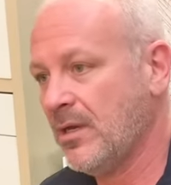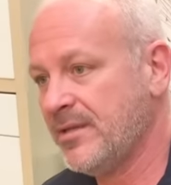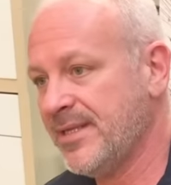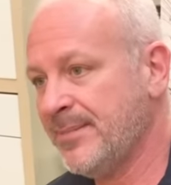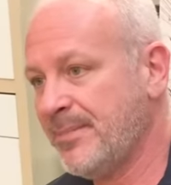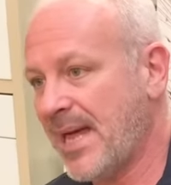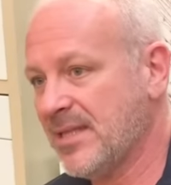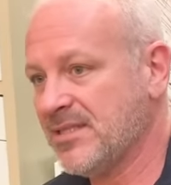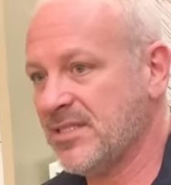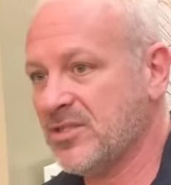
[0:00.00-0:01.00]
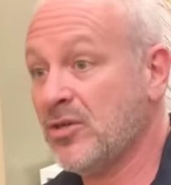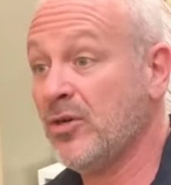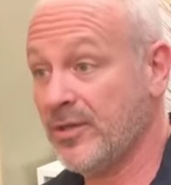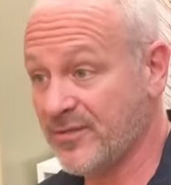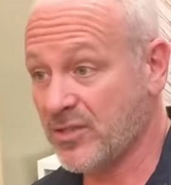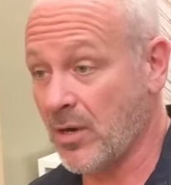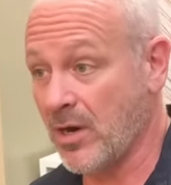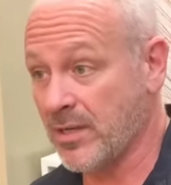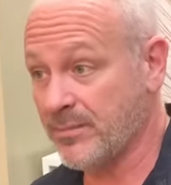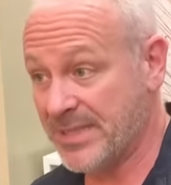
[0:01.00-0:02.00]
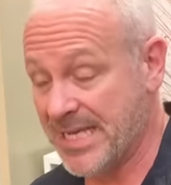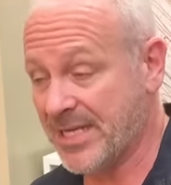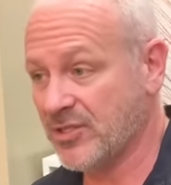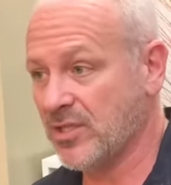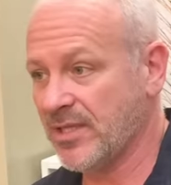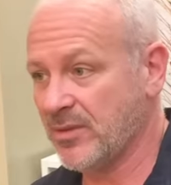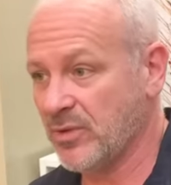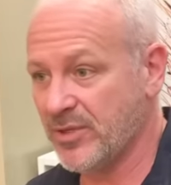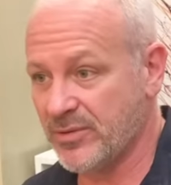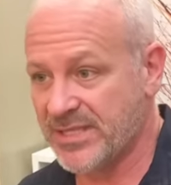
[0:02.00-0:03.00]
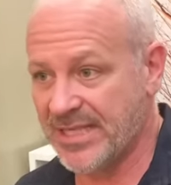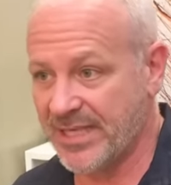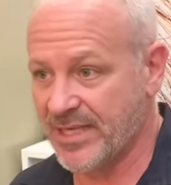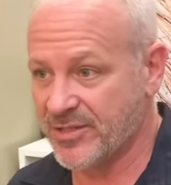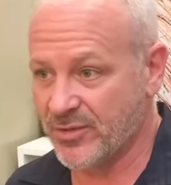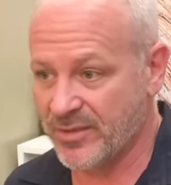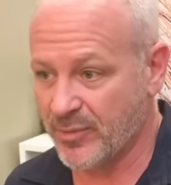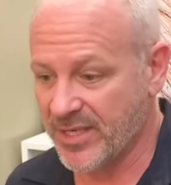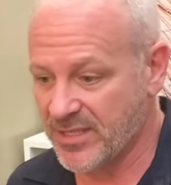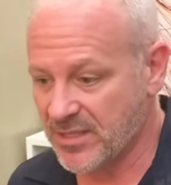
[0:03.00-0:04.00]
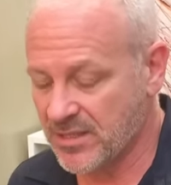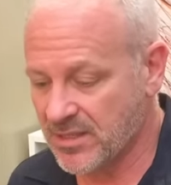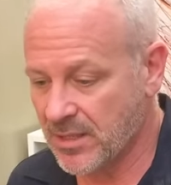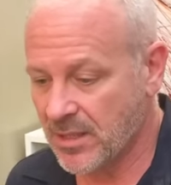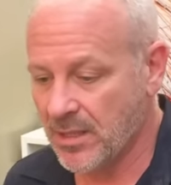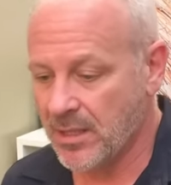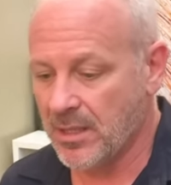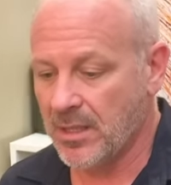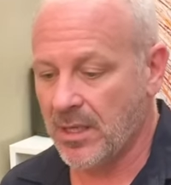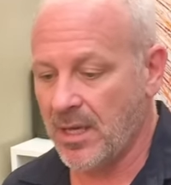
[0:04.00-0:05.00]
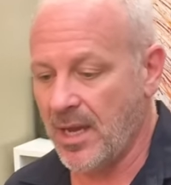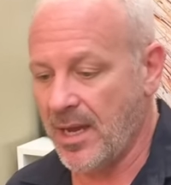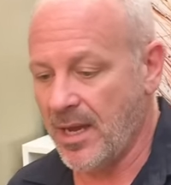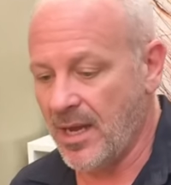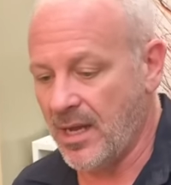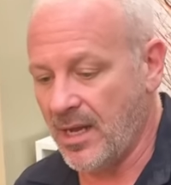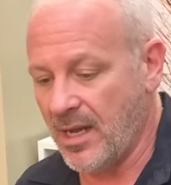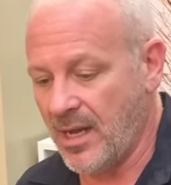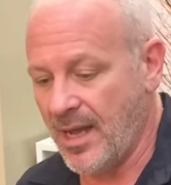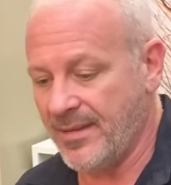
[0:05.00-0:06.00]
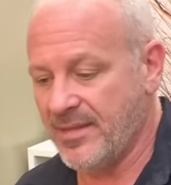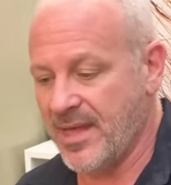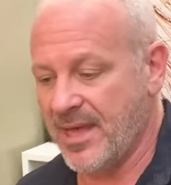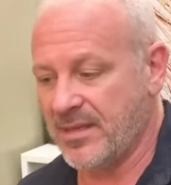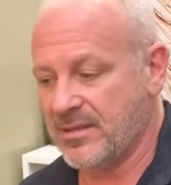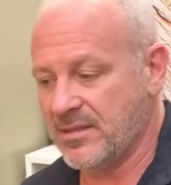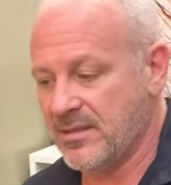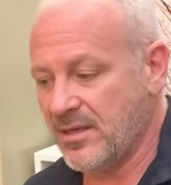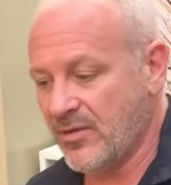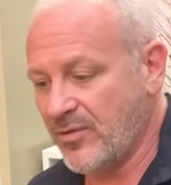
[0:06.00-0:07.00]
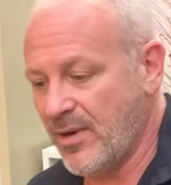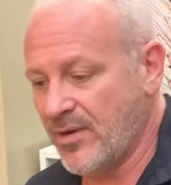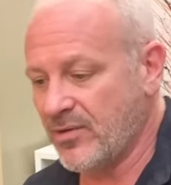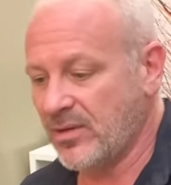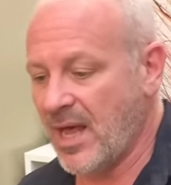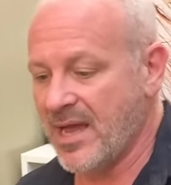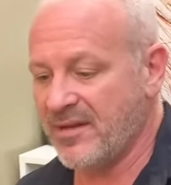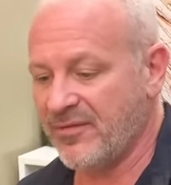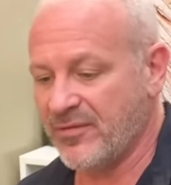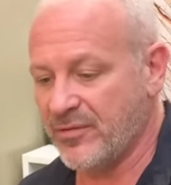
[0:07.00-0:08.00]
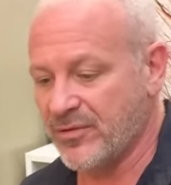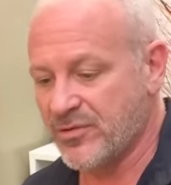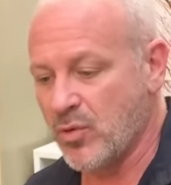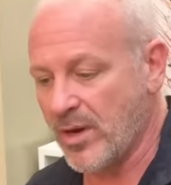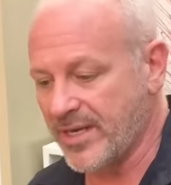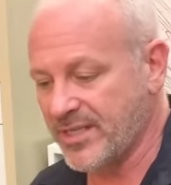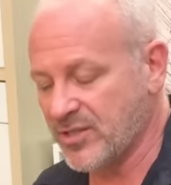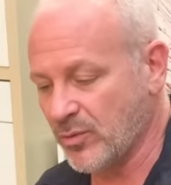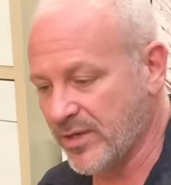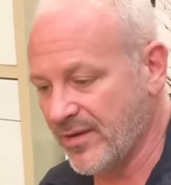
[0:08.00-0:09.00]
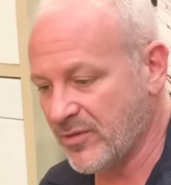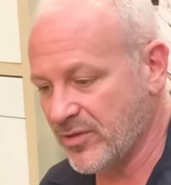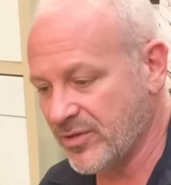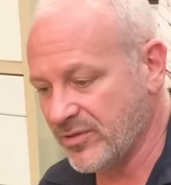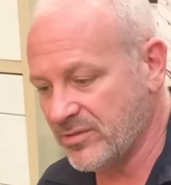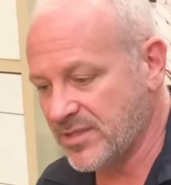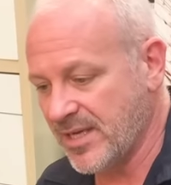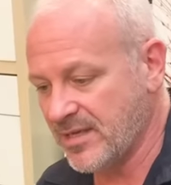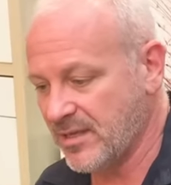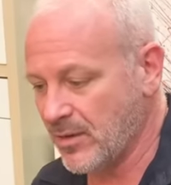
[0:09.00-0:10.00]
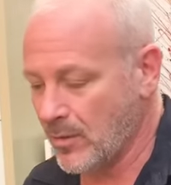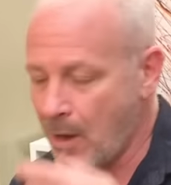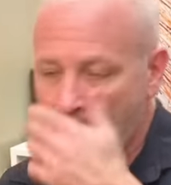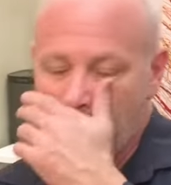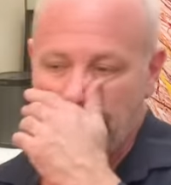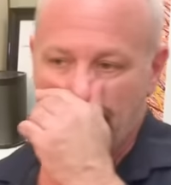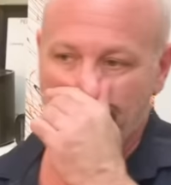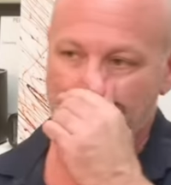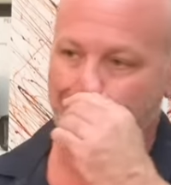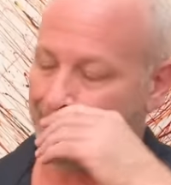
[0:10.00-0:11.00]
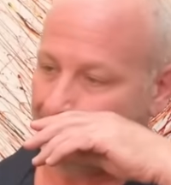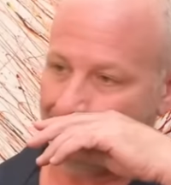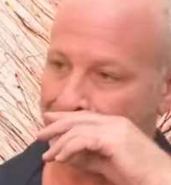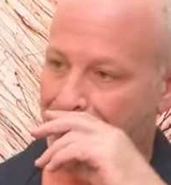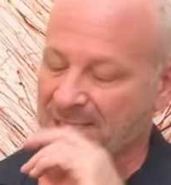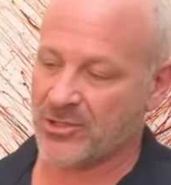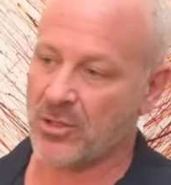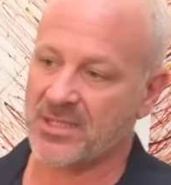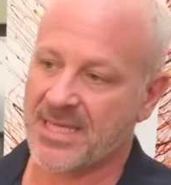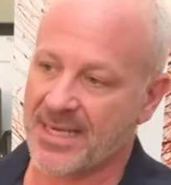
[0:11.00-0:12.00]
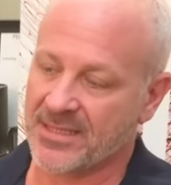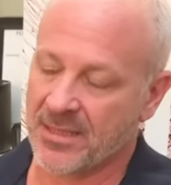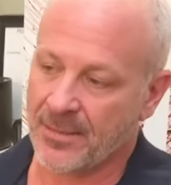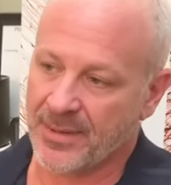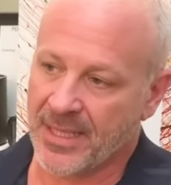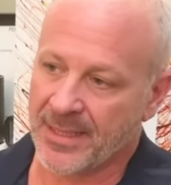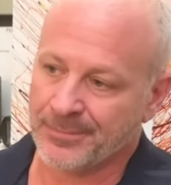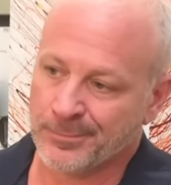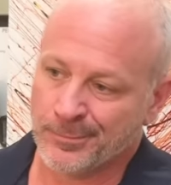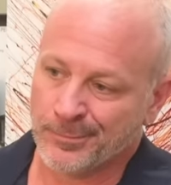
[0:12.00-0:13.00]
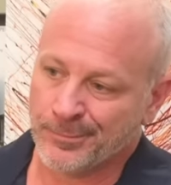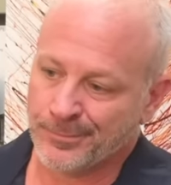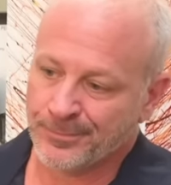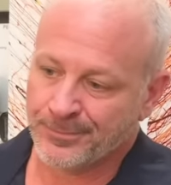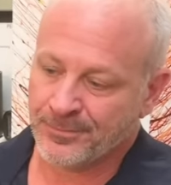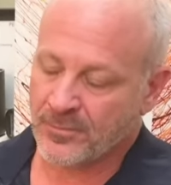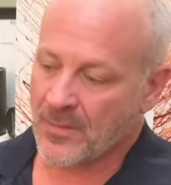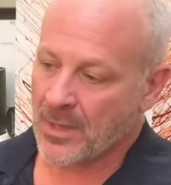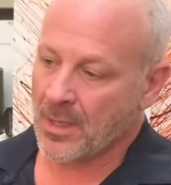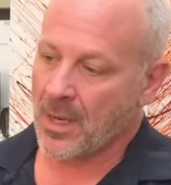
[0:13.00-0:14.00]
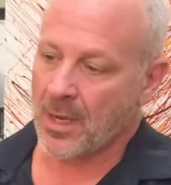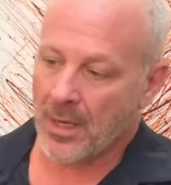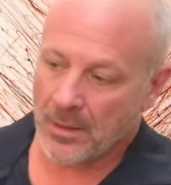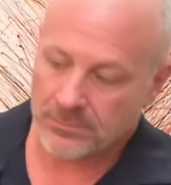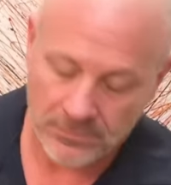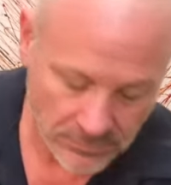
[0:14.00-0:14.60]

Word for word: the imbalances could have started potentially when you were a teenager with braces. Yeah, it's been going on. And then, you know, throughout your life, through your 20s or whatever, you say, you know, oh my God, my jaw's acting up again. And